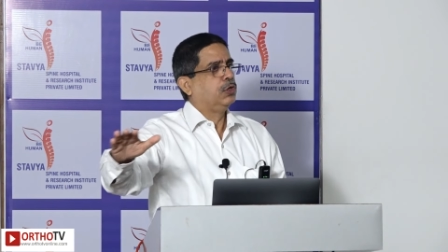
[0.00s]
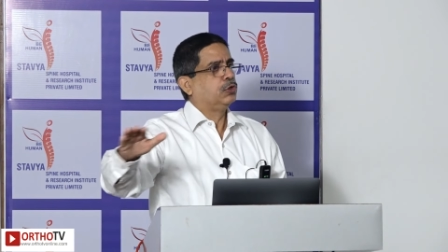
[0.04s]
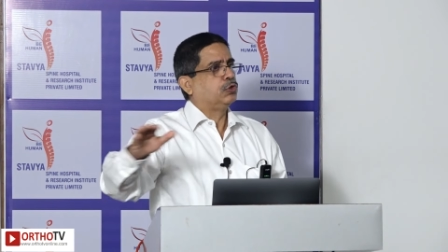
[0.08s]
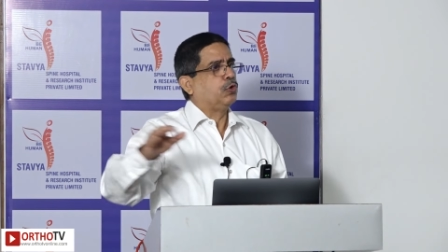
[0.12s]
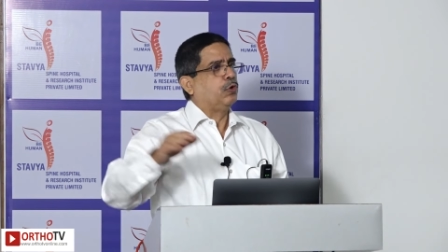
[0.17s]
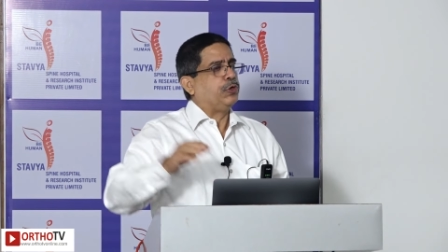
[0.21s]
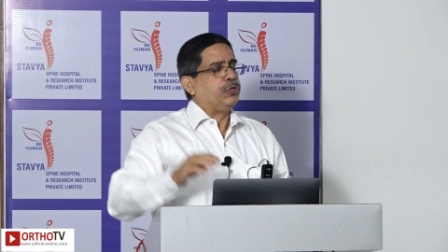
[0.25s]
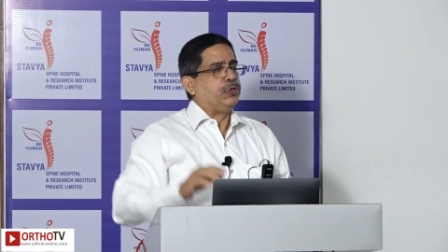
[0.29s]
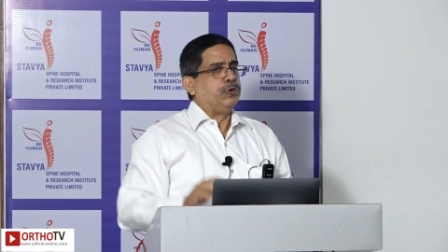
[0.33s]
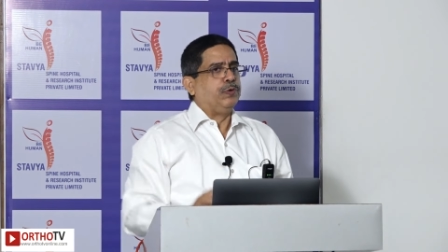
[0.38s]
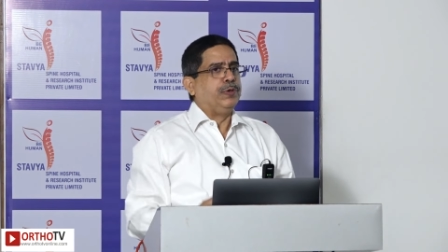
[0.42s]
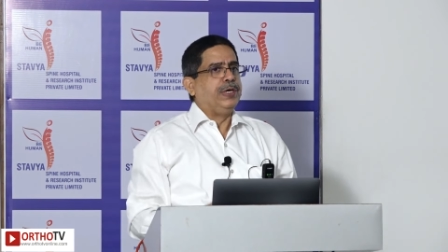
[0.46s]

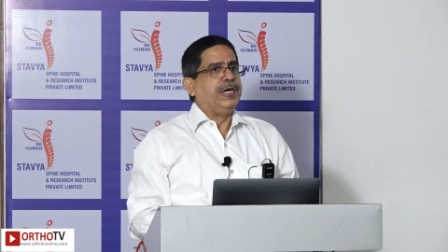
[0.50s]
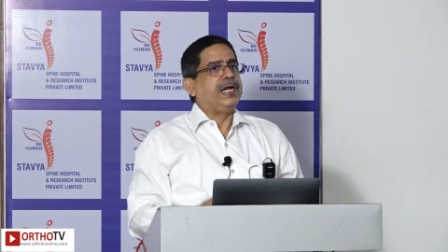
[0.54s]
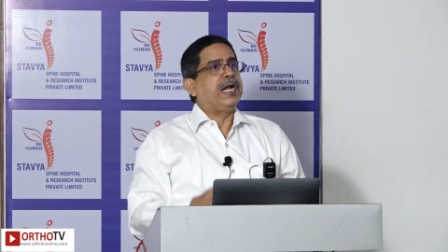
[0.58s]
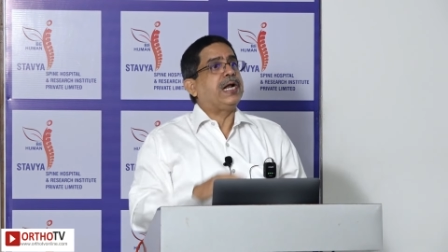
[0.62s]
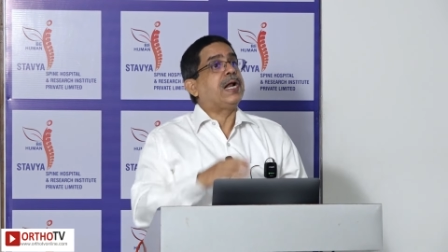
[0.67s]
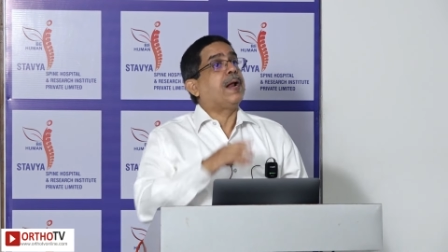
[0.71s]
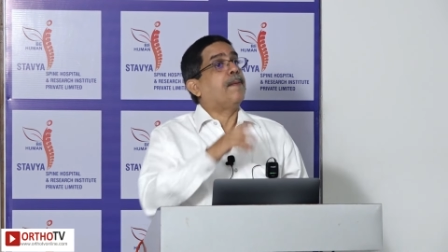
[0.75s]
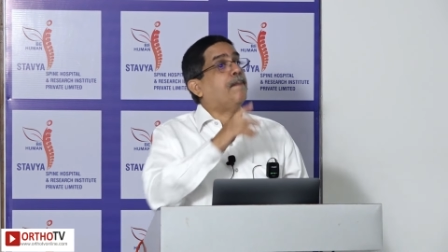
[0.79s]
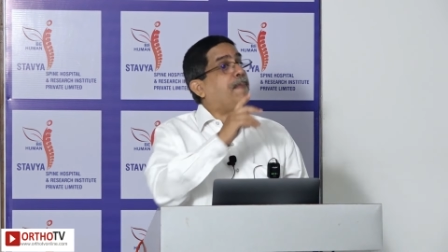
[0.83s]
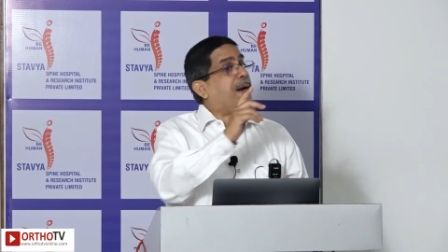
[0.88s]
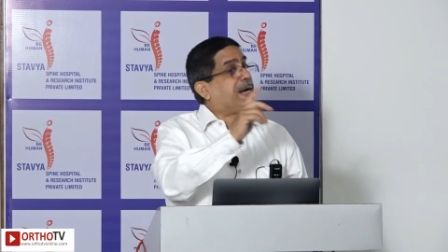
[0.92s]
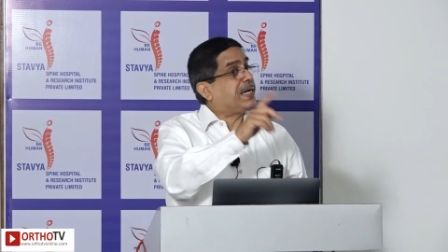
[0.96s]
So you
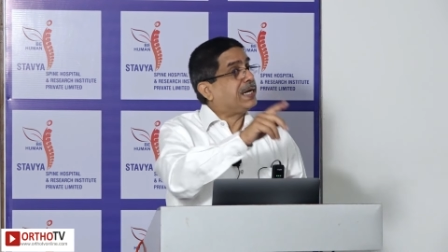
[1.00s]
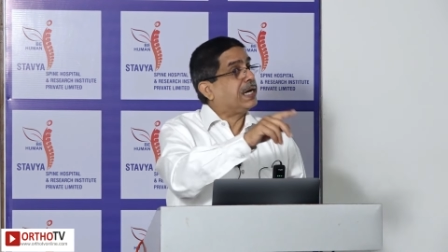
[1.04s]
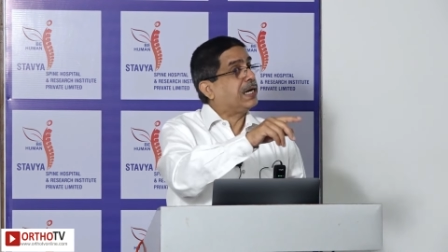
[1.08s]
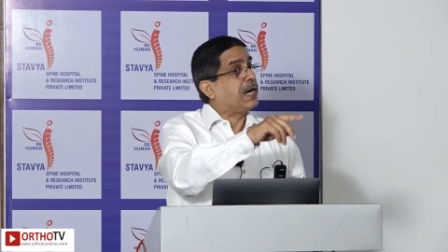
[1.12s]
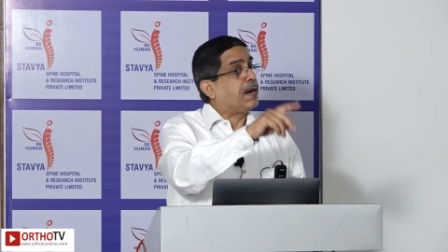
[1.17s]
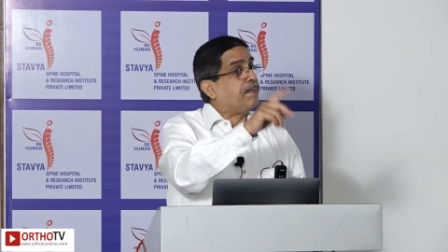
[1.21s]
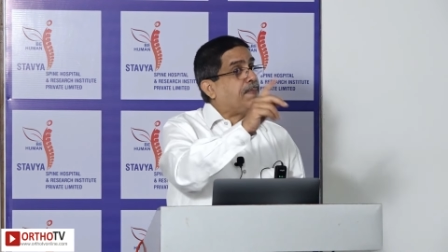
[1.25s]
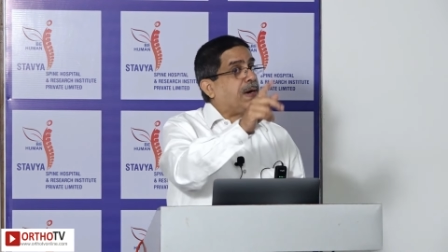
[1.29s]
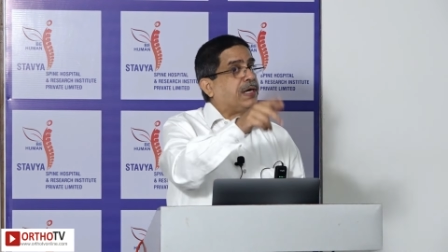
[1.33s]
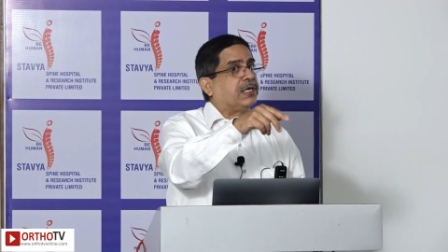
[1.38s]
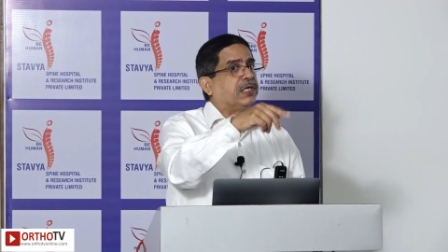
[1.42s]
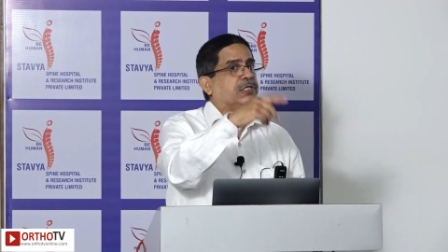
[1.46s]
needed a better
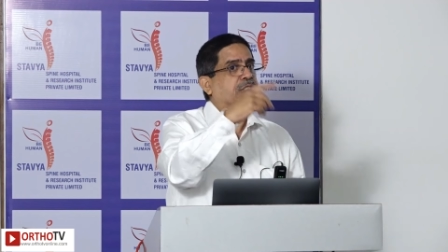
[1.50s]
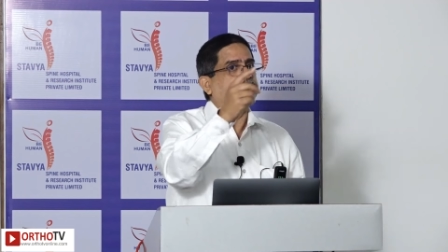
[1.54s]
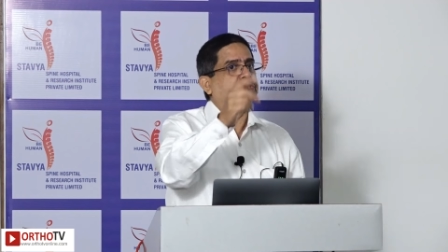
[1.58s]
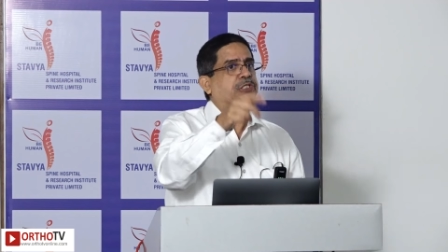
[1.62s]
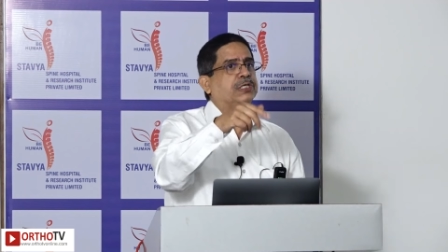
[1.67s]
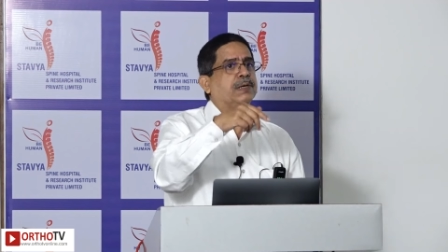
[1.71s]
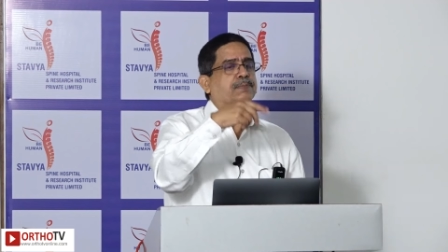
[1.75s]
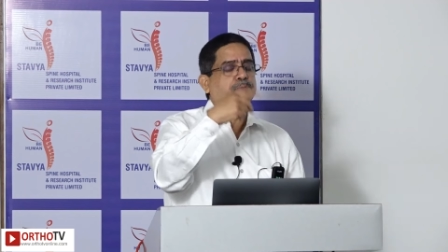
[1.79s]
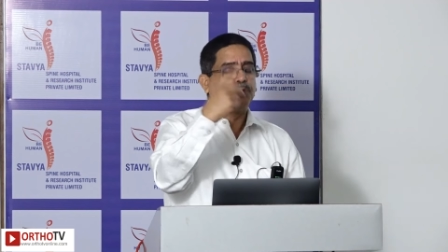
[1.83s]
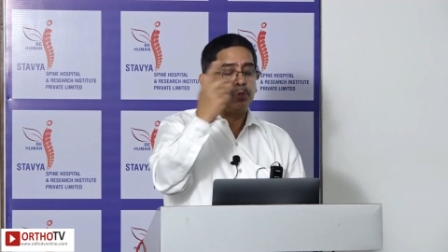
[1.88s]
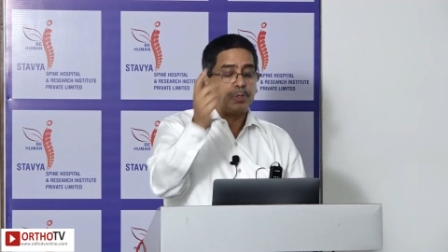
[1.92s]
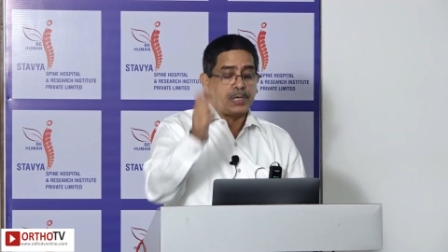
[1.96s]
and better
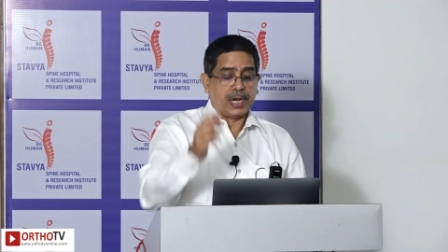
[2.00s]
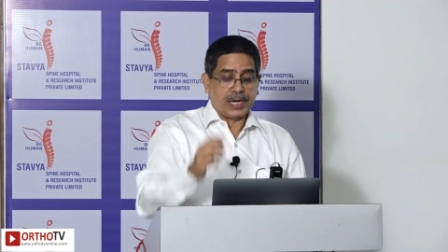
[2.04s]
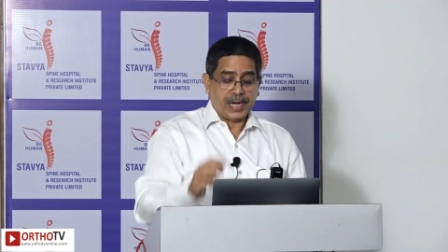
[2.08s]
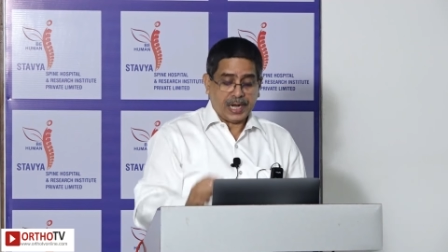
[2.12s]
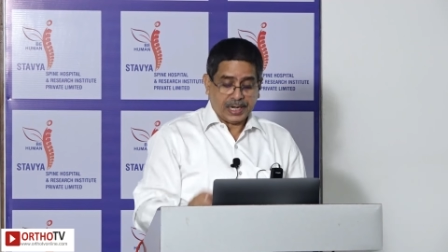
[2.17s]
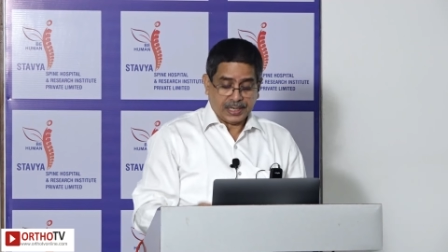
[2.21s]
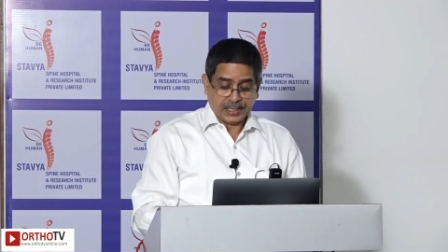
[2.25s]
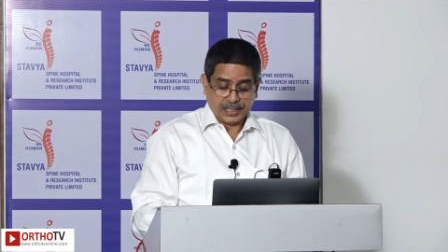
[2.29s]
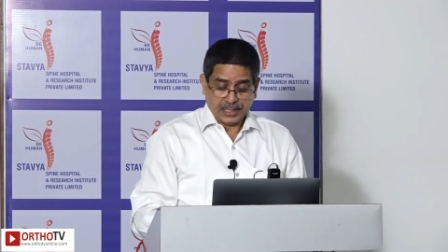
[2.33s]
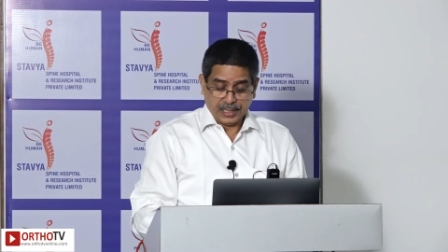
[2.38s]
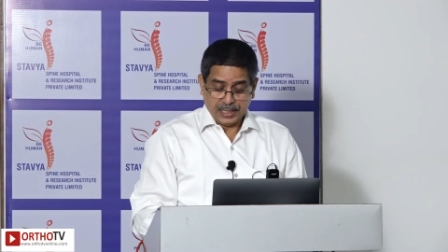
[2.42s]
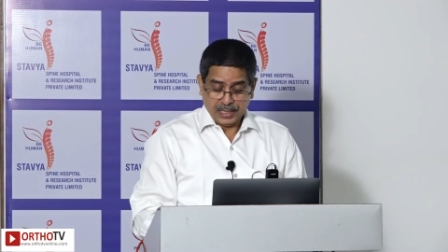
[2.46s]
system to
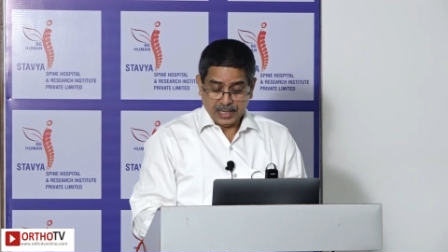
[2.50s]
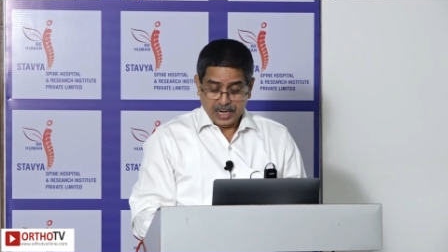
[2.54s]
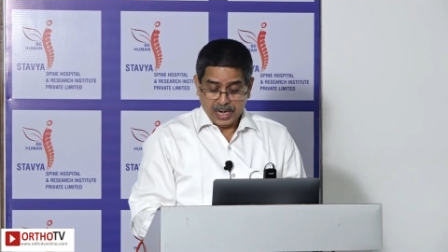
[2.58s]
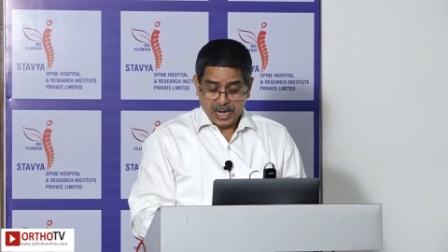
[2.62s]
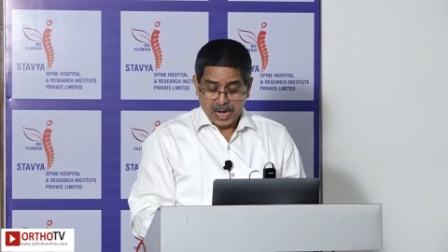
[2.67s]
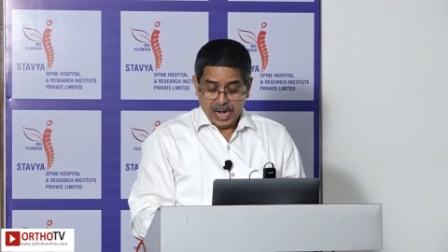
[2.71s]
correct,